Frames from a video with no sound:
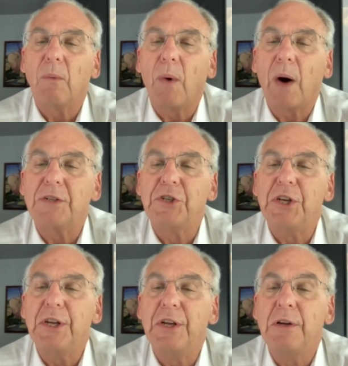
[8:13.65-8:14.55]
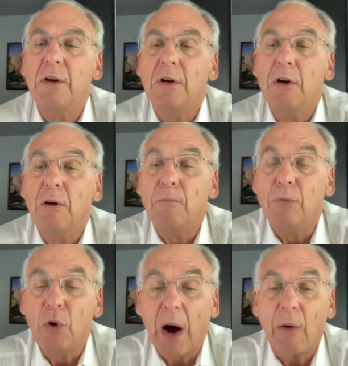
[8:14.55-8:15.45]
Waji
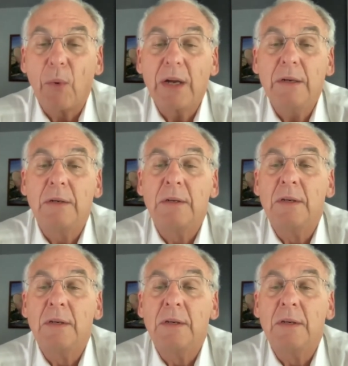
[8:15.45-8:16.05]
Muawad.